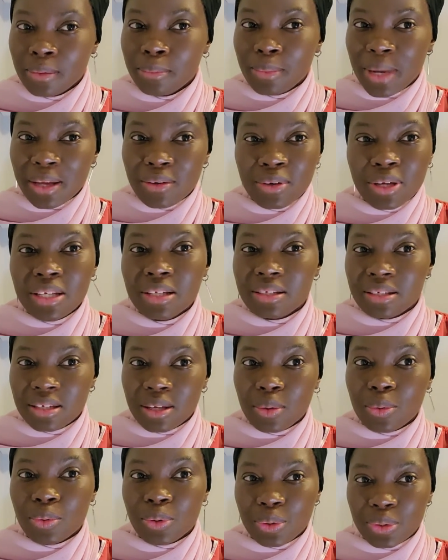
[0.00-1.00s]
migraine is
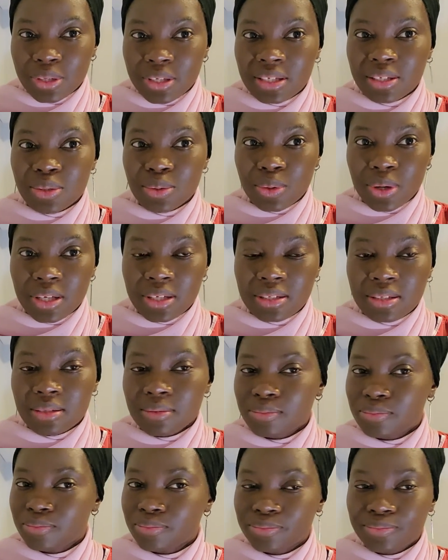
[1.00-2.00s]
a chronic stress.
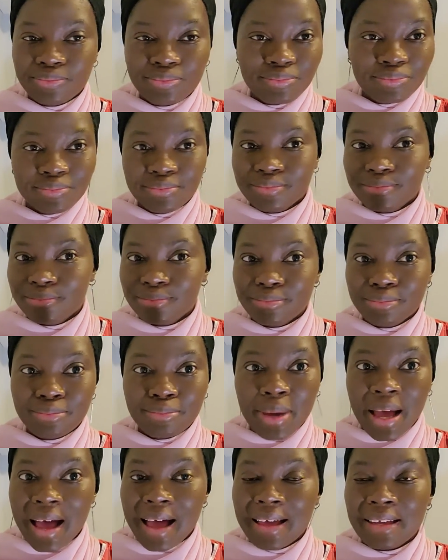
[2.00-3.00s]

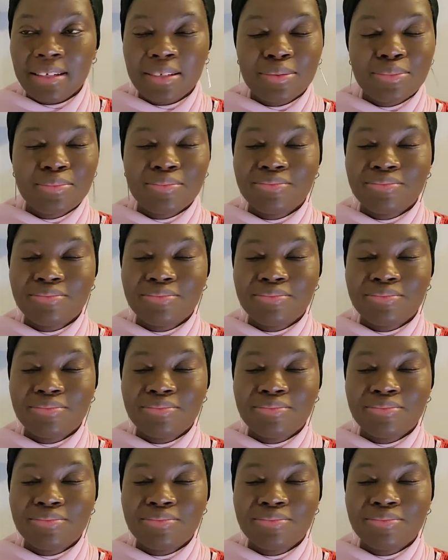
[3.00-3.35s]
Bad.